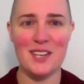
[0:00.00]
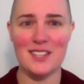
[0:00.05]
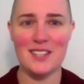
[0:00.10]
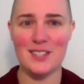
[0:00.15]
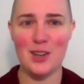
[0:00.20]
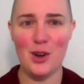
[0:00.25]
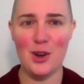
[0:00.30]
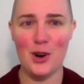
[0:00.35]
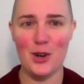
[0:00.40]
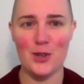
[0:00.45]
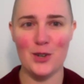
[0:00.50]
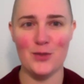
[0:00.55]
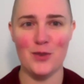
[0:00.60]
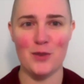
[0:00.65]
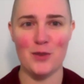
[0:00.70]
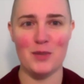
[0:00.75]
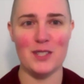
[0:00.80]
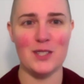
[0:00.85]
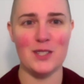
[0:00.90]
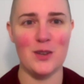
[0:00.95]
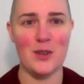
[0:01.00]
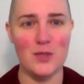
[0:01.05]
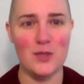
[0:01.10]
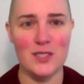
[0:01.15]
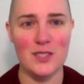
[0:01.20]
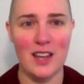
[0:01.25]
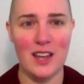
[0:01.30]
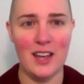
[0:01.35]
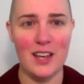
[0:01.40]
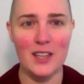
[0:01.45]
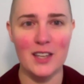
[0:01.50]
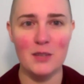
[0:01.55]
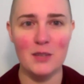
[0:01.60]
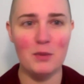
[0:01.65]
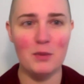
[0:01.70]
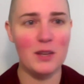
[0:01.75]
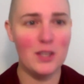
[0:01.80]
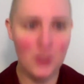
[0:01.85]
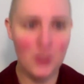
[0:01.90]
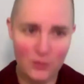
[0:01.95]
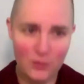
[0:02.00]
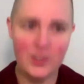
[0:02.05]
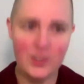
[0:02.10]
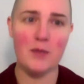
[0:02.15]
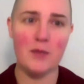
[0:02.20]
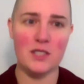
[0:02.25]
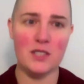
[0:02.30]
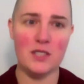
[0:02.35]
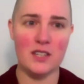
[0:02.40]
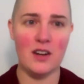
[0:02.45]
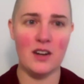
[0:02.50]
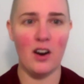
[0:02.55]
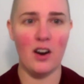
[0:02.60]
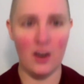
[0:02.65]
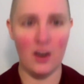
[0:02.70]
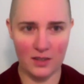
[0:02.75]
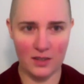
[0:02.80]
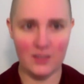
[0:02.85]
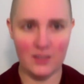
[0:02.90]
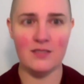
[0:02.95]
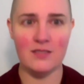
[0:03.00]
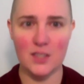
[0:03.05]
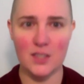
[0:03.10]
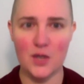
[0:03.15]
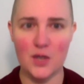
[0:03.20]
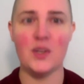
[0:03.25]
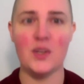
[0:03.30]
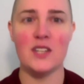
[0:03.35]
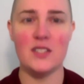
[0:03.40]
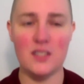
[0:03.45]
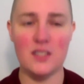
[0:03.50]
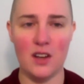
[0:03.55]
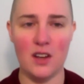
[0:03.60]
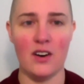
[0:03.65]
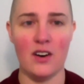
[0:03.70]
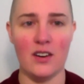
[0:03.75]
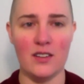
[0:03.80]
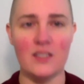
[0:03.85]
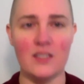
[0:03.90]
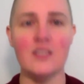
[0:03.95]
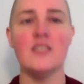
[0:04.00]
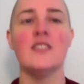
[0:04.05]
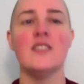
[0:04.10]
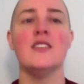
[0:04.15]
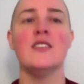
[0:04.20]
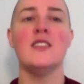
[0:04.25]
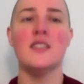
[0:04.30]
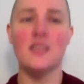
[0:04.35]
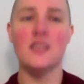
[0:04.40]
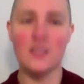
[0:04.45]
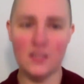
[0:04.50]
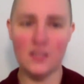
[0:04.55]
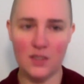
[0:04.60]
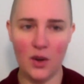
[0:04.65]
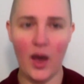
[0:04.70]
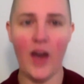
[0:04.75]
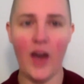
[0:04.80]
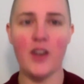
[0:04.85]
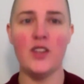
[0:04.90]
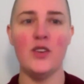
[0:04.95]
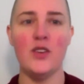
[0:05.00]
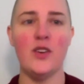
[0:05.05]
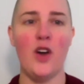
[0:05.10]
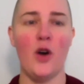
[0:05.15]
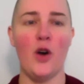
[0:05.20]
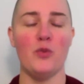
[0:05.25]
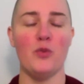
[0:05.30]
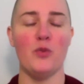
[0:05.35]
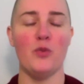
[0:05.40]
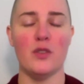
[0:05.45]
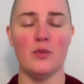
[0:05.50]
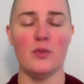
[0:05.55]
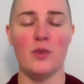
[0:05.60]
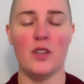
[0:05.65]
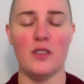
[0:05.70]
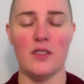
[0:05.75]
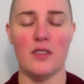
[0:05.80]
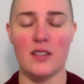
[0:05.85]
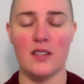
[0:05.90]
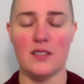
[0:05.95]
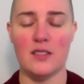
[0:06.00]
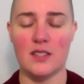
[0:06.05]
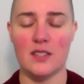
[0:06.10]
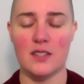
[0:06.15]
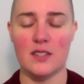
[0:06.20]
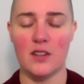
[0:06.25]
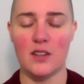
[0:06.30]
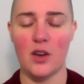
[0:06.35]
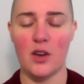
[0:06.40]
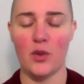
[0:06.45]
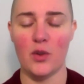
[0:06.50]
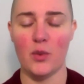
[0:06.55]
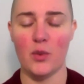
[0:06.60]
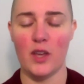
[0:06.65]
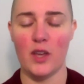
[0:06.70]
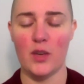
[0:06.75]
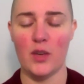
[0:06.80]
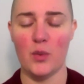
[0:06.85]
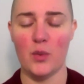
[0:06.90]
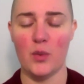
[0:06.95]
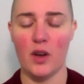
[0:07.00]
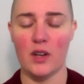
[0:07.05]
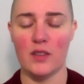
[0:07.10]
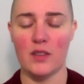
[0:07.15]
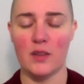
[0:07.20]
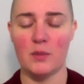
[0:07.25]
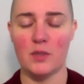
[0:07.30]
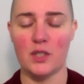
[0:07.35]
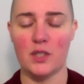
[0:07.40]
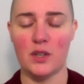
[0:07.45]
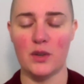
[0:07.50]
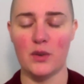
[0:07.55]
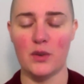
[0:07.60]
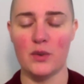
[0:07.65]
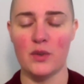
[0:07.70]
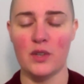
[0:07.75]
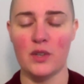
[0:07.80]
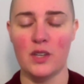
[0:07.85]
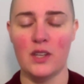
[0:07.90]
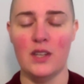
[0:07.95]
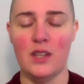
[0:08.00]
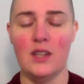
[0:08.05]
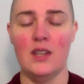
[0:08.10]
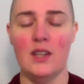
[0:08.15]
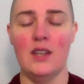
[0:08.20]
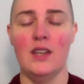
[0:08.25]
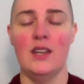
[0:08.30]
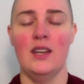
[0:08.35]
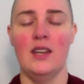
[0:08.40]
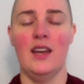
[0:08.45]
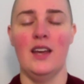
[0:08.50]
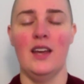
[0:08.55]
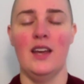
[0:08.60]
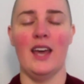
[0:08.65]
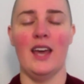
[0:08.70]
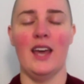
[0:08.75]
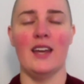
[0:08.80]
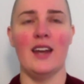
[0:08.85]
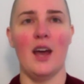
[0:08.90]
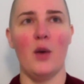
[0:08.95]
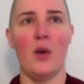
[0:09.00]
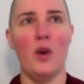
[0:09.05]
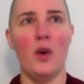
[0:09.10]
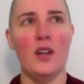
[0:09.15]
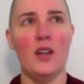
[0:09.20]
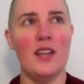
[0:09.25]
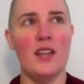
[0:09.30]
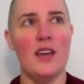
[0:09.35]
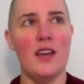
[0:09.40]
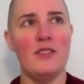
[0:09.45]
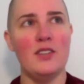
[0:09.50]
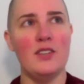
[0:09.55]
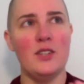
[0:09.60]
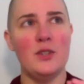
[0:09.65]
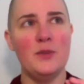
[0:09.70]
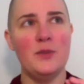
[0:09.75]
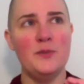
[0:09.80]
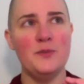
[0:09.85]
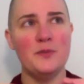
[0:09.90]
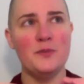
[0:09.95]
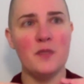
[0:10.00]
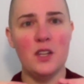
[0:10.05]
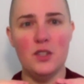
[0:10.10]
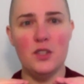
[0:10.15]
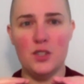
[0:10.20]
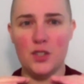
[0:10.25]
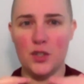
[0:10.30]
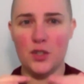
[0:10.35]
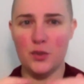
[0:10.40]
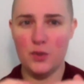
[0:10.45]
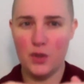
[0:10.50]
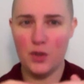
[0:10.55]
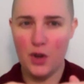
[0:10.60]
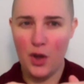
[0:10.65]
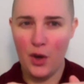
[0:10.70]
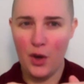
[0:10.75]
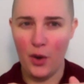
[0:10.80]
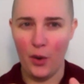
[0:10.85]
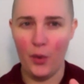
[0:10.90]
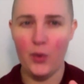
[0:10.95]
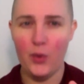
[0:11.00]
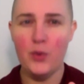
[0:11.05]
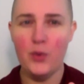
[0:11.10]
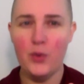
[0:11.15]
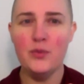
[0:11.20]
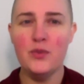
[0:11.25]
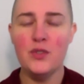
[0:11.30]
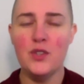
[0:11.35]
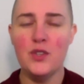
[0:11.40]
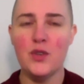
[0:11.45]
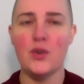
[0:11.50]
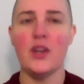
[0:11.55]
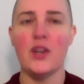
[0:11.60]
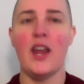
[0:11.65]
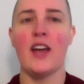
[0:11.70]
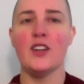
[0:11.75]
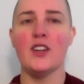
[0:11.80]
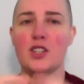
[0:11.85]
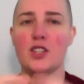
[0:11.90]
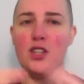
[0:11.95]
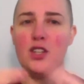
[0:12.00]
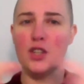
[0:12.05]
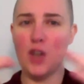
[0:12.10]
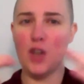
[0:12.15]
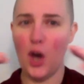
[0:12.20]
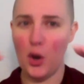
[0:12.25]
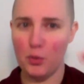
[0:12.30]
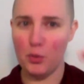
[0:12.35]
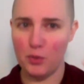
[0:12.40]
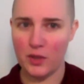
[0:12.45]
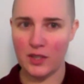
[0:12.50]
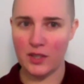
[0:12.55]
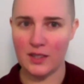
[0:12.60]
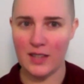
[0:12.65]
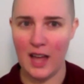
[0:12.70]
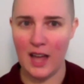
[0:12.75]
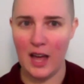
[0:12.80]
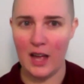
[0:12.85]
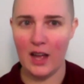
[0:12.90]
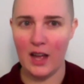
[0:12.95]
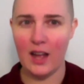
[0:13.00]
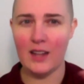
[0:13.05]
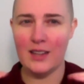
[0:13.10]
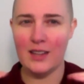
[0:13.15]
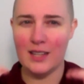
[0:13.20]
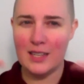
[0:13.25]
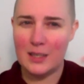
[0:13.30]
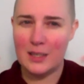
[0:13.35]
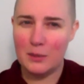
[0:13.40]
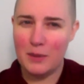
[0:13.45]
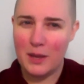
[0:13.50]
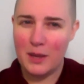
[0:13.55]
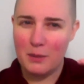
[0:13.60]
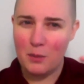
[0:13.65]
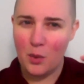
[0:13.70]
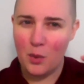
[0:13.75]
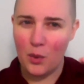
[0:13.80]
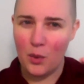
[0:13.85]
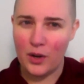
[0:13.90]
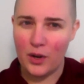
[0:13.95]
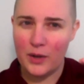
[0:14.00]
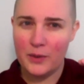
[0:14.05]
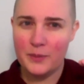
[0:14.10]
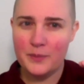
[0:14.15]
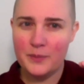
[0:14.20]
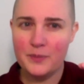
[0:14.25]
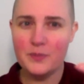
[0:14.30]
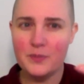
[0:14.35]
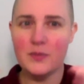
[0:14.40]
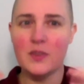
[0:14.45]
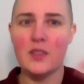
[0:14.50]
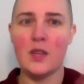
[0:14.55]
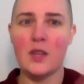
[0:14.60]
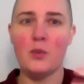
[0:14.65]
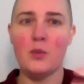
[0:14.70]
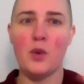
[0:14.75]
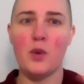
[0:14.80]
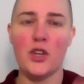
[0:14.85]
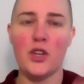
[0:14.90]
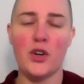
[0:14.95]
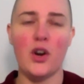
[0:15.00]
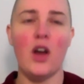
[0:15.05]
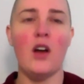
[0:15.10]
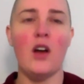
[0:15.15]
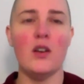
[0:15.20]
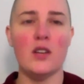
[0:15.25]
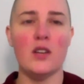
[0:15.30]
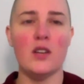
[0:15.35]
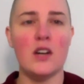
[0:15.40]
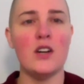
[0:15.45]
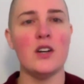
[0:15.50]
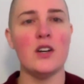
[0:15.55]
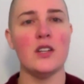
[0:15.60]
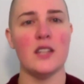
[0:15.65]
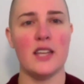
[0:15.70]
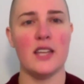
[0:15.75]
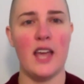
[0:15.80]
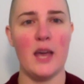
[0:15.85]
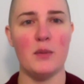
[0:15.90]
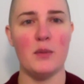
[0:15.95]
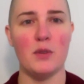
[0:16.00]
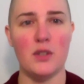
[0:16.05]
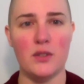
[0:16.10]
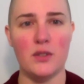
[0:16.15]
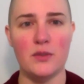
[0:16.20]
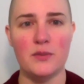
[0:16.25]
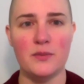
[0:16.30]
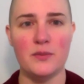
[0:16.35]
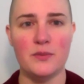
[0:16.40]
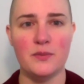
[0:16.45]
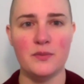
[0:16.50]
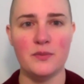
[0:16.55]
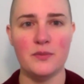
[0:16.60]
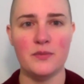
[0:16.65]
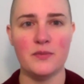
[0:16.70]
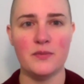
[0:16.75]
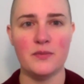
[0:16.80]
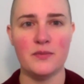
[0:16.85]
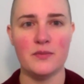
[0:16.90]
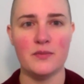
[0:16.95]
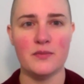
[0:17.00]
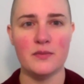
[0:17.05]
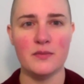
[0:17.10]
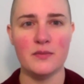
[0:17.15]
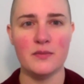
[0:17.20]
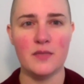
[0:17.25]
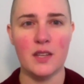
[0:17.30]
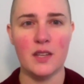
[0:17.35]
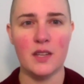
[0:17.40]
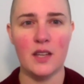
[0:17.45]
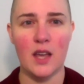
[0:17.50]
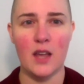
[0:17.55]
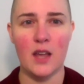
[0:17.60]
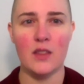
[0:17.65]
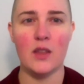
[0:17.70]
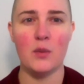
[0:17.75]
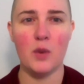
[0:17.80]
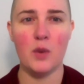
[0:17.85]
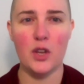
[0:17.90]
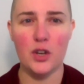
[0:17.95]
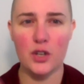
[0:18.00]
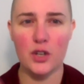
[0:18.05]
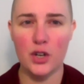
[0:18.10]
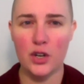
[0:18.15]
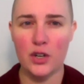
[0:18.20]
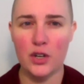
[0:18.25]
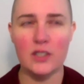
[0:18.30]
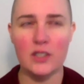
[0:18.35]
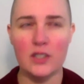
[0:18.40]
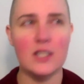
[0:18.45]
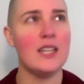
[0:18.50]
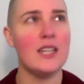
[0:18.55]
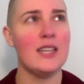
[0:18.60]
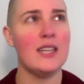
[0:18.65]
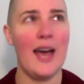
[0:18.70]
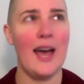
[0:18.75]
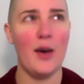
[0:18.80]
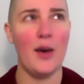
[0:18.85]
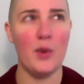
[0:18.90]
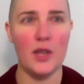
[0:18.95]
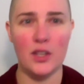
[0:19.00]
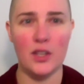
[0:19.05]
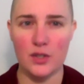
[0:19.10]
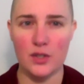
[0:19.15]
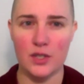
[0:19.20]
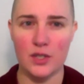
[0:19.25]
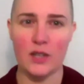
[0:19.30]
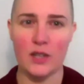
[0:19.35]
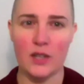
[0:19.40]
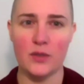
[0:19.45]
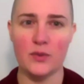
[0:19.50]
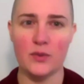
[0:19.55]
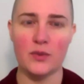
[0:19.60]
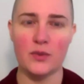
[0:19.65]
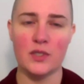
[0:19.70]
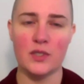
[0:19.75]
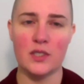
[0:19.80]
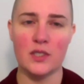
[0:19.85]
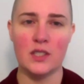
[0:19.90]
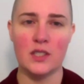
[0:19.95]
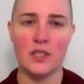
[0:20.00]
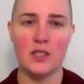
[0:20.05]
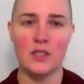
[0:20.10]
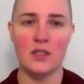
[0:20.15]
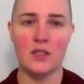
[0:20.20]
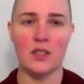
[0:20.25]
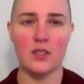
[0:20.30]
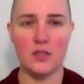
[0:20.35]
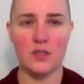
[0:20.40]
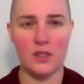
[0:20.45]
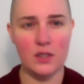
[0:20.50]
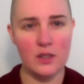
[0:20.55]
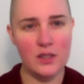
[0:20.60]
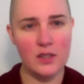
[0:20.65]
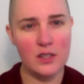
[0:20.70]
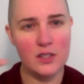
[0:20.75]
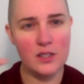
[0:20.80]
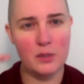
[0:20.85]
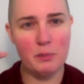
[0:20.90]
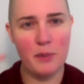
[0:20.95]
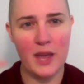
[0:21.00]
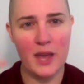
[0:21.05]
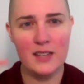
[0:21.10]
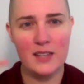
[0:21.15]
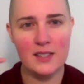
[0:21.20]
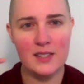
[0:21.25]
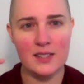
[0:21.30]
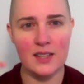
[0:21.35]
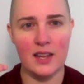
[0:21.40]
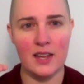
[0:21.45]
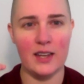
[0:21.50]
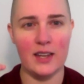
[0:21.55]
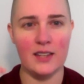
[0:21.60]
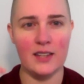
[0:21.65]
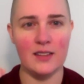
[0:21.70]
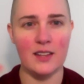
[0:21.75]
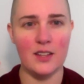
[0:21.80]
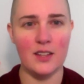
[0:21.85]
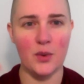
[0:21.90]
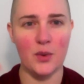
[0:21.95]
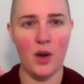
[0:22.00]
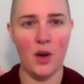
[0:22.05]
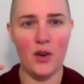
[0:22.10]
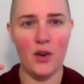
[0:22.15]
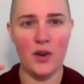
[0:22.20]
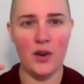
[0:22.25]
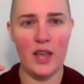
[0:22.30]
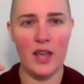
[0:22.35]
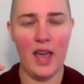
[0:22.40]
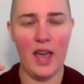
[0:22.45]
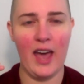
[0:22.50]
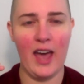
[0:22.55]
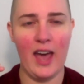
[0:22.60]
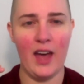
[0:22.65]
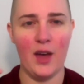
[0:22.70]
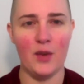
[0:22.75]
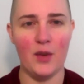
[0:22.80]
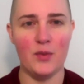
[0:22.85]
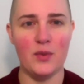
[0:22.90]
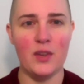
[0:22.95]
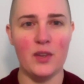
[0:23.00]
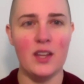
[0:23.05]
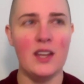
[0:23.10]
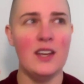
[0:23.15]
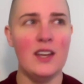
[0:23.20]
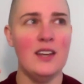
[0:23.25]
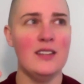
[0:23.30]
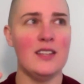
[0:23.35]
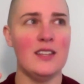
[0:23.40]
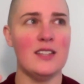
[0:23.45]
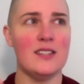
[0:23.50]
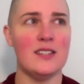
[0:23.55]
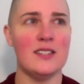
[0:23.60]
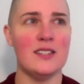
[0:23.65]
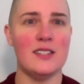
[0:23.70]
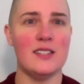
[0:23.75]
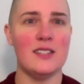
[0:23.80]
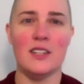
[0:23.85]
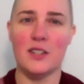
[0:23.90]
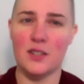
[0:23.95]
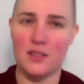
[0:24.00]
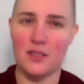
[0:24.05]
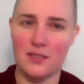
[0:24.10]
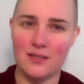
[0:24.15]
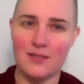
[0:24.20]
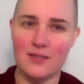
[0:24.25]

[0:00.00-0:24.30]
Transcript: hard from its own side, but you've labeled it hard, so it is hard. So how do you cope with when things didn't go the way you wanted them to? And at what level do you know you could actually cope with a little bit more than what you're currently able? Than what you're currently allowing yourself. There's a baseline that you already have that still